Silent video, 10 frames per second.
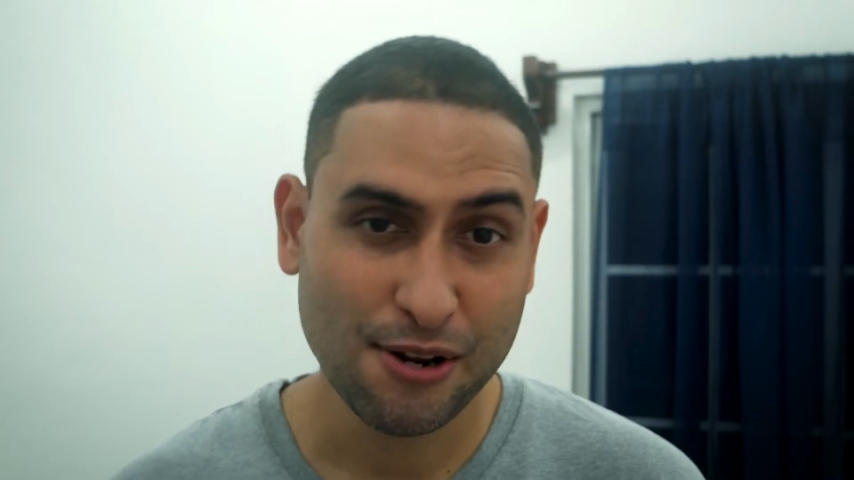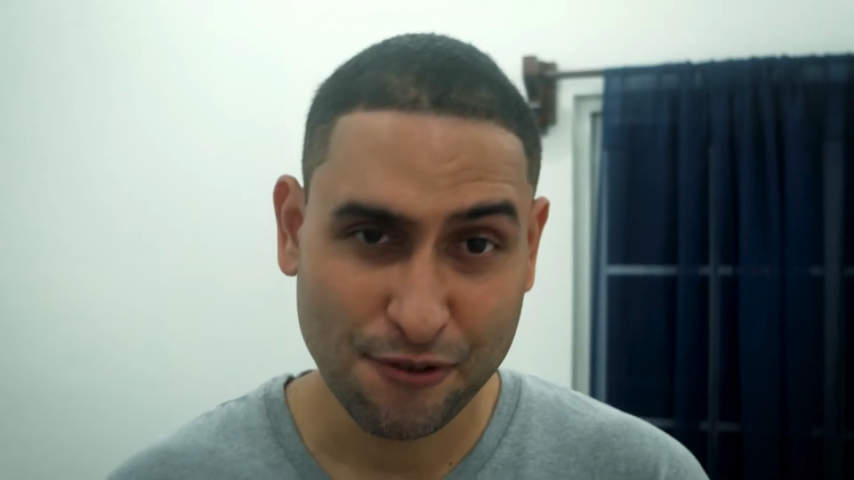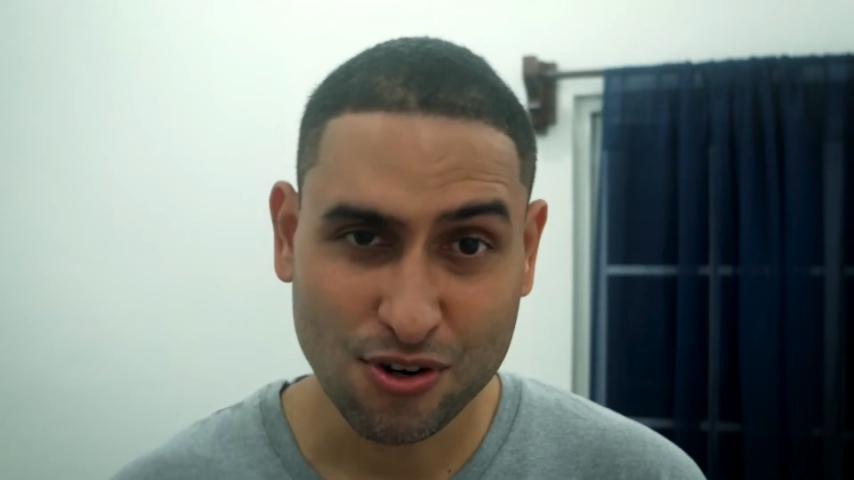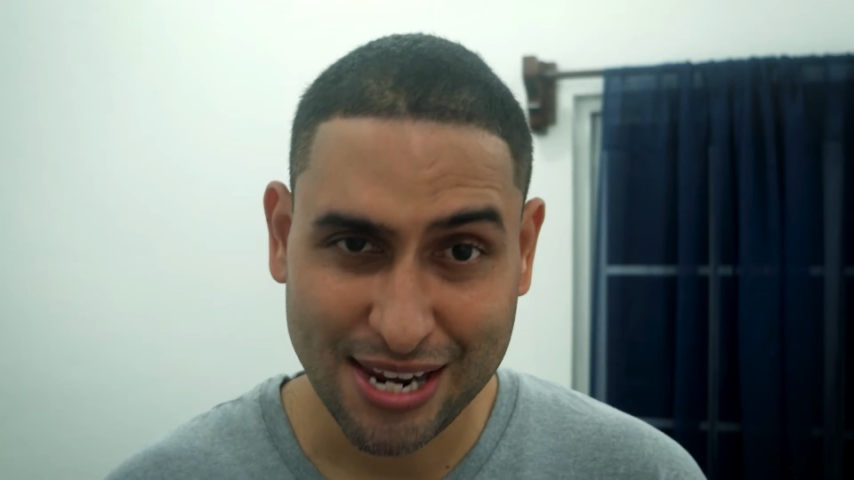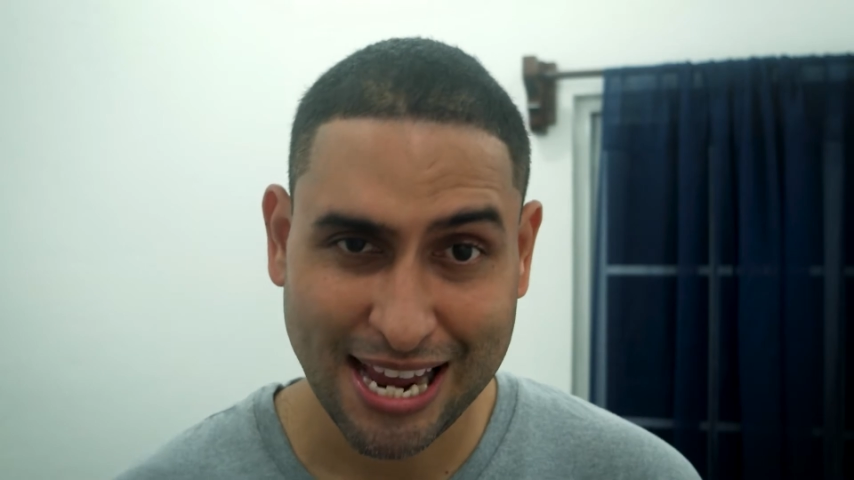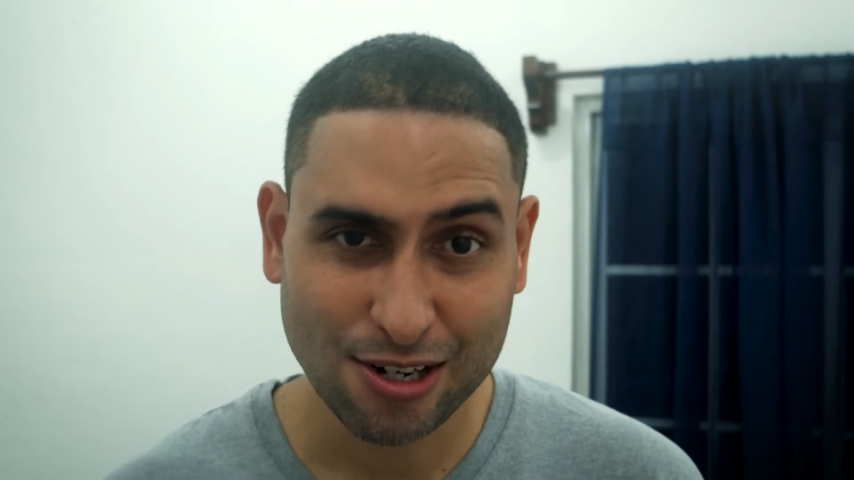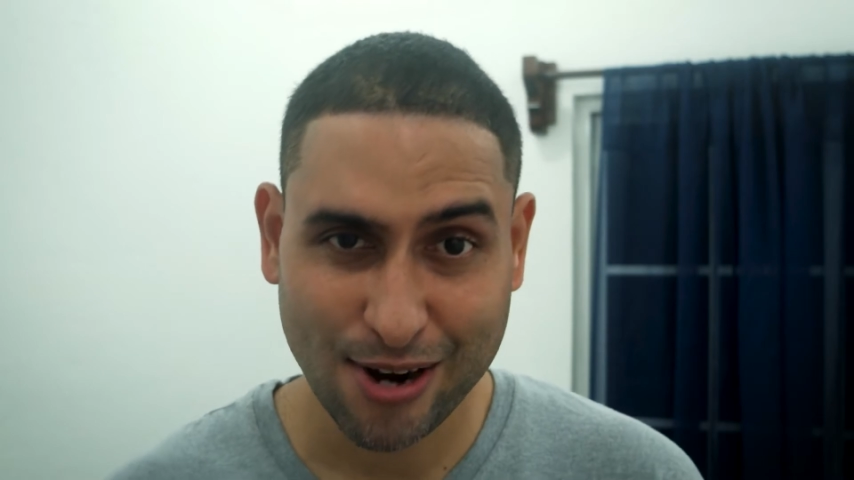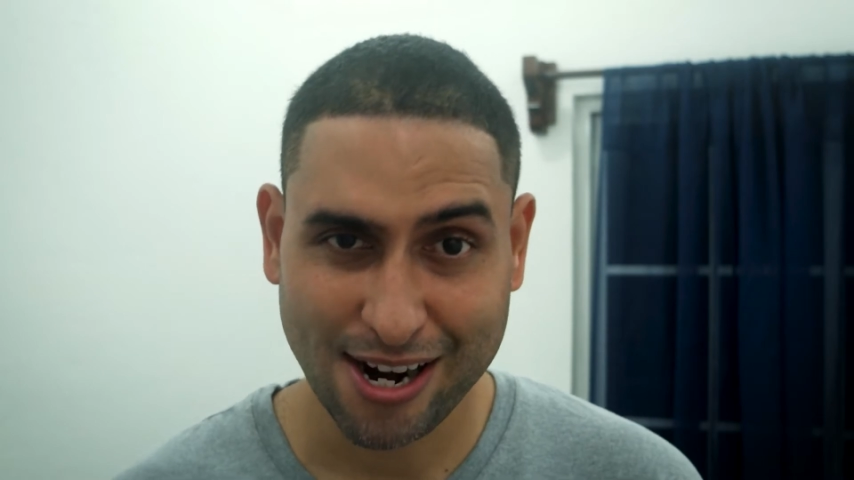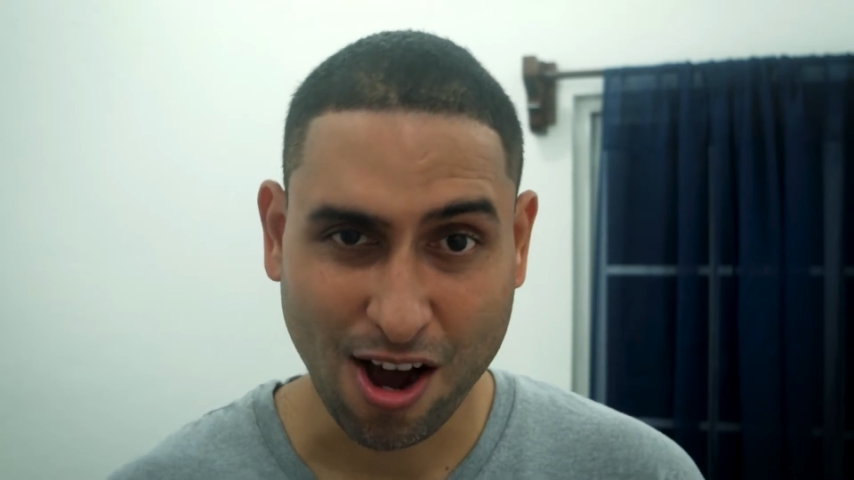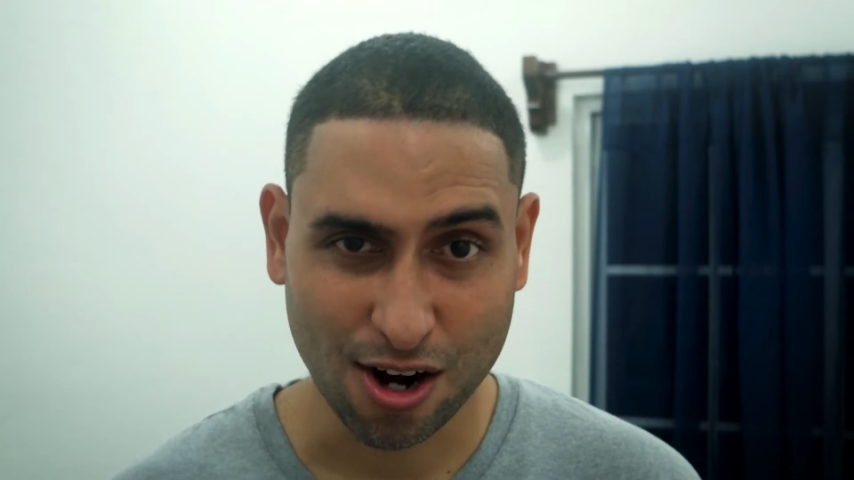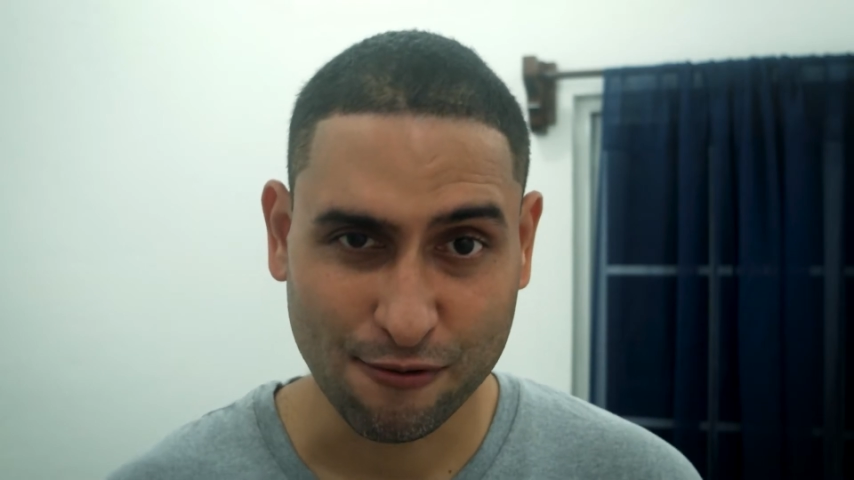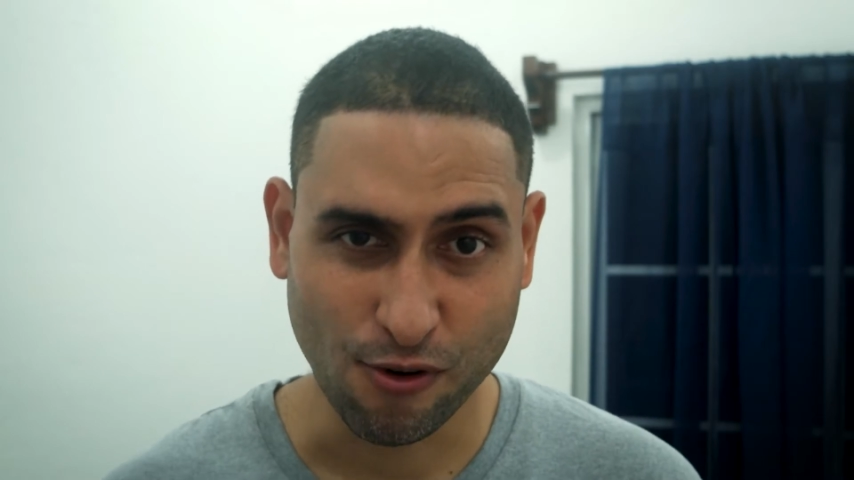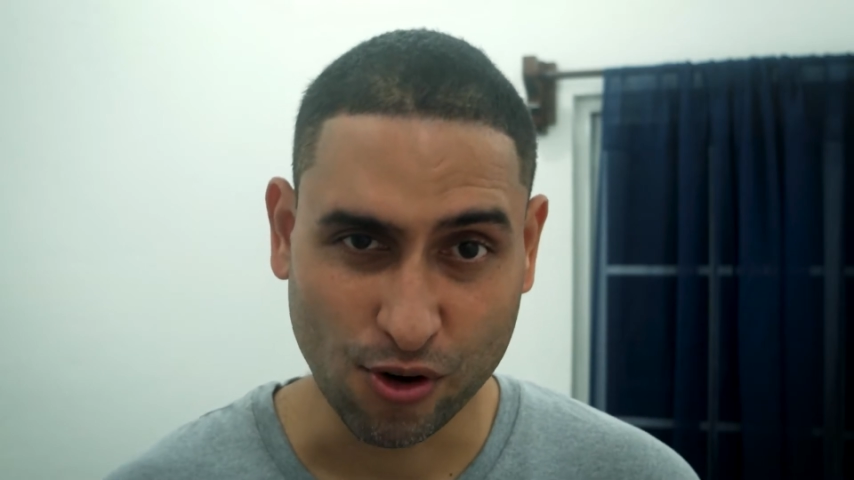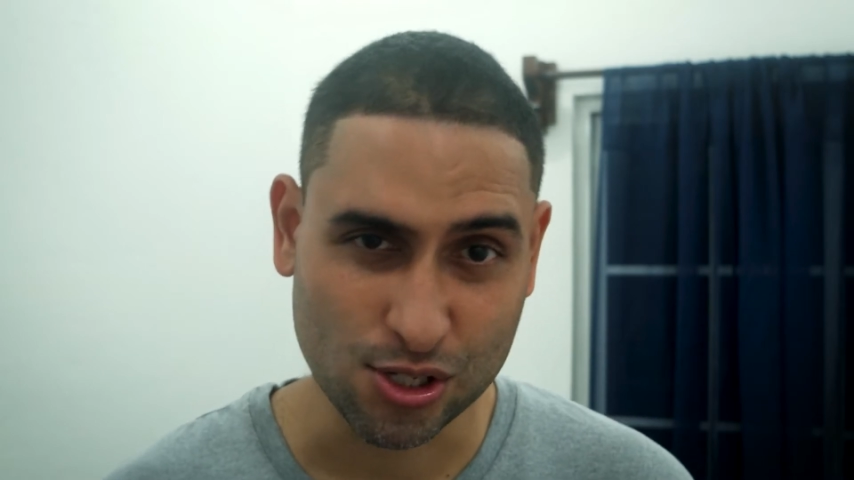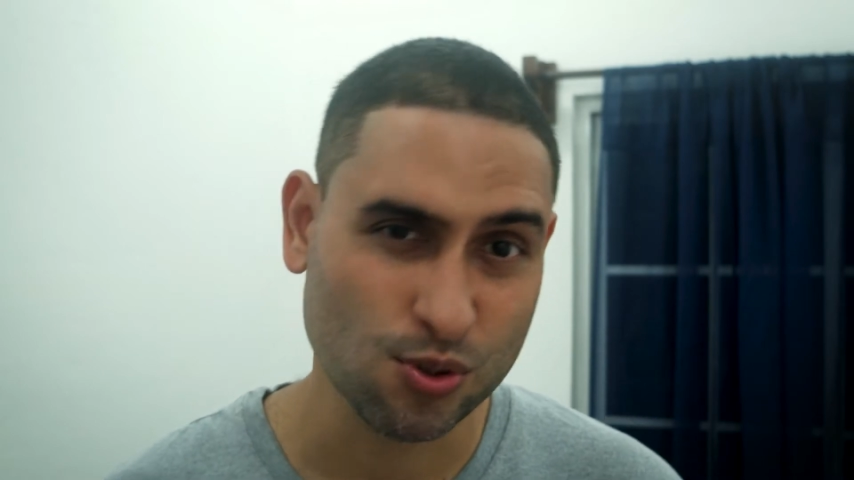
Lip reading: if you need great autofocus,